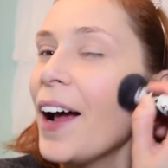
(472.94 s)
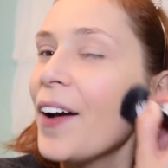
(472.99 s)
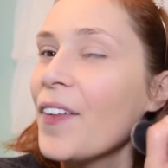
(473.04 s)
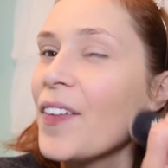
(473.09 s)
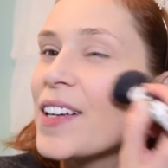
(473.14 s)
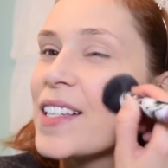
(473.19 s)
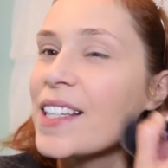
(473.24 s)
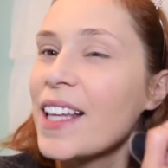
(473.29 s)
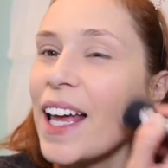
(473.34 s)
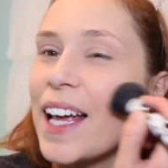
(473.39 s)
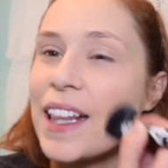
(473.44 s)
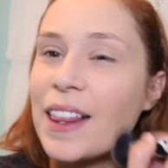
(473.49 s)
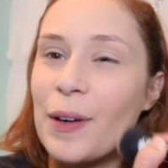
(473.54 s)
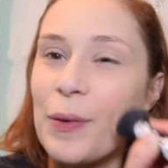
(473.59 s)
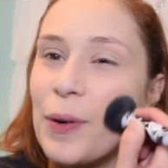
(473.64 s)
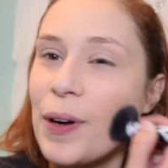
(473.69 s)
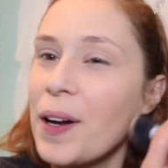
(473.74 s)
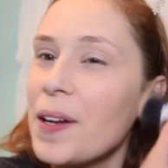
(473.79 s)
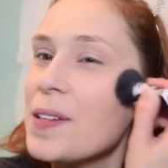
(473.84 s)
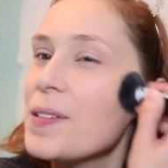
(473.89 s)
I always like them
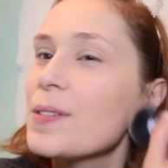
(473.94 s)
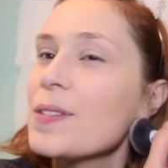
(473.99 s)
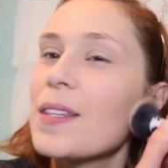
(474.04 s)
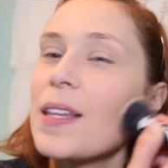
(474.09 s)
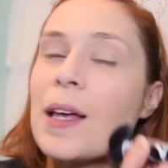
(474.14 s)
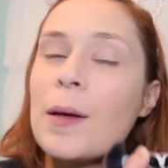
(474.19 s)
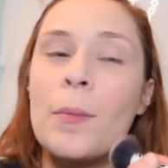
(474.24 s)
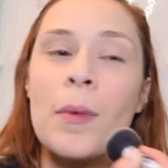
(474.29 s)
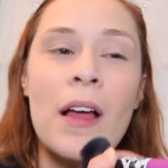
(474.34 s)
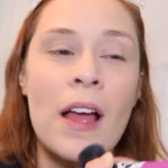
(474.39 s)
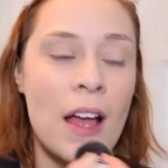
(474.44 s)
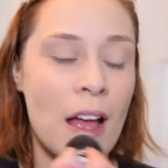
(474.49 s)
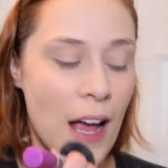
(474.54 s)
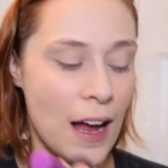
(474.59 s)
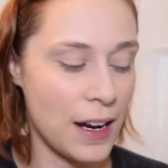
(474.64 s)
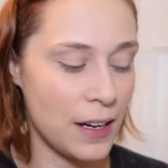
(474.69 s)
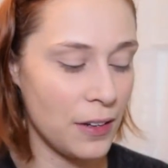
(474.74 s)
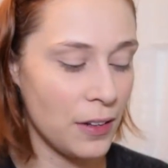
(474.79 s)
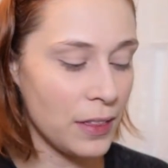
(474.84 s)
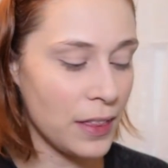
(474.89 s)
when I use them.
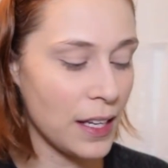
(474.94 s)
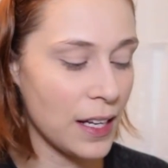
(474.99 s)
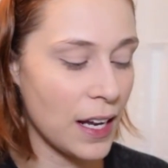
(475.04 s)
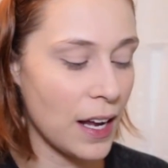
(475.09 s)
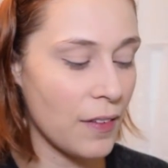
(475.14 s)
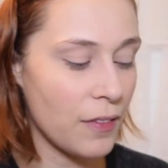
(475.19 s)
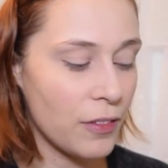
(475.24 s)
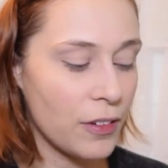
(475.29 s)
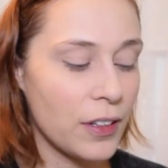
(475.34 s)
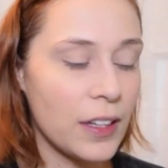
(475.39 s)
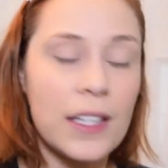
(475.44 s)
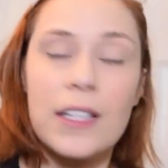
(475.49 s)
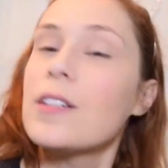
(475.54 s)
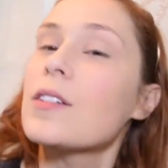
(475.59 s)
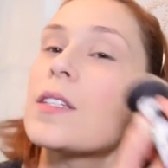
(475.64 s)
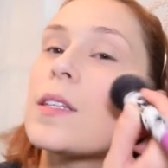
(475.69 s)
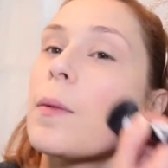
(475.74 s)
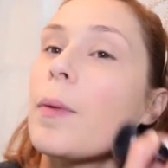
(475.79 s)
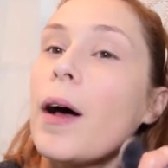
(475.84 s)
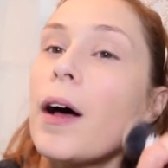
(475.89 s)
I don't think I've really
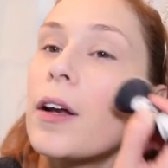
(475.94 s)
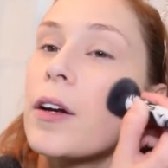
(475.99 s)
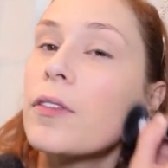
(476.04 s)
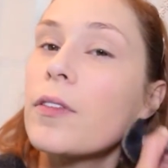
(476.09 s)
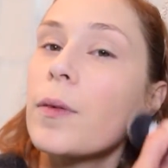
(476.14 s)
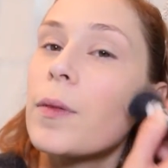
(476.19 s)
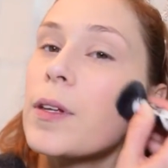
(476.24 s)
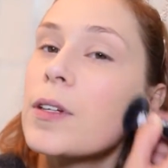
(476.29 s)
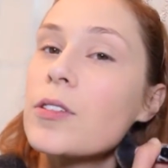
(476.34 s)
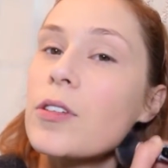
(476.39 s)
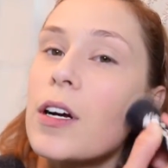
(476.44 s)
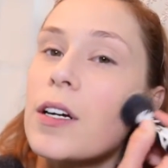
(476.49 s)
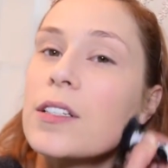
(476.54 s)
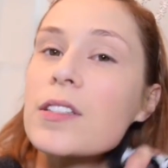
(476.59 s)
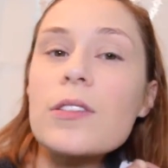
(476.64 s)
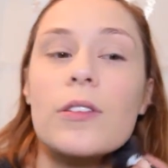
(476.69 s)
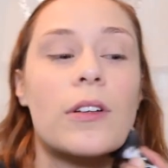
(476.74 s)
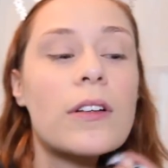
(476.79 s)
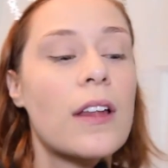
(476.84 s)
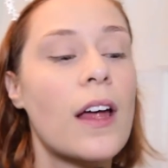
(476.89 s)
used the powder from the
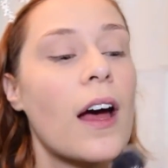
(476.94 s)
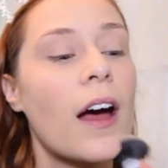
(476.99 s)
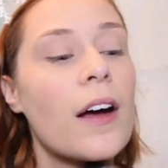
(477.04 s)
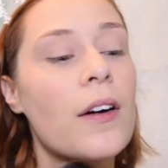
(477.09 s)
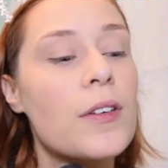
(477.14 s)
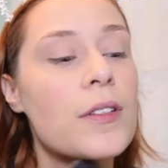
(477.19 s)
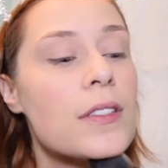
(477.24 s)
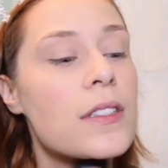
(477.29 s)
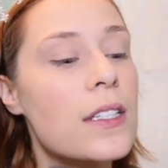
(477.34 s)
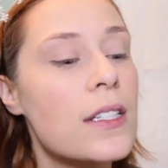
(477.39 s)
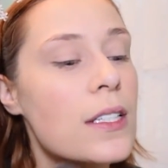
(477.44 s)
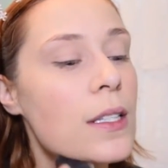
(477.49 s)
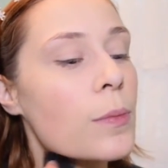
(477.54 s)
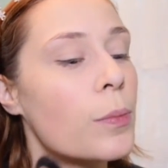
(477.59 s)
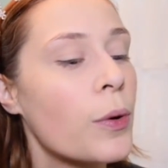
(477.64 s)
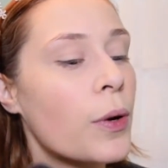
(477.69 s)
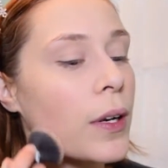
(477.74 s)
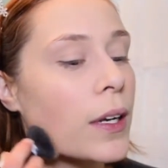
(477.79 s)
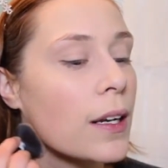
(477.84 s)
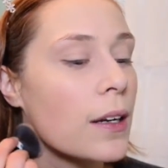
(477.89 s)
drugstore that I was
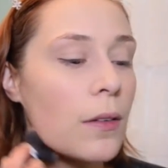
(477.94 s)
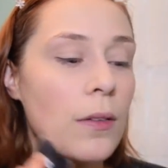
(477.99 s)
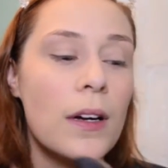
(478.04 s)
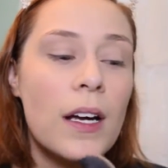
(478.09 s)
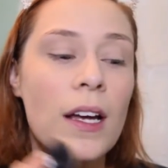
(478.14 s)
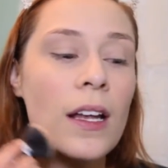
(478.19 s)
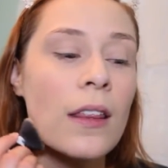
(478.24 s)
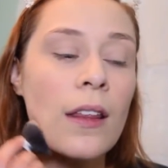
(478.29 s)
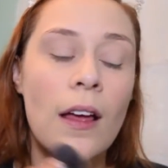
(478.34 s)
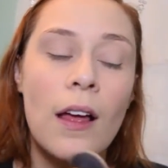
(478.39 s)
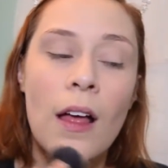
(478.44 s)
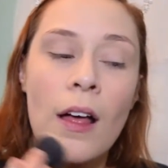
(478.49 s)
disappointed with.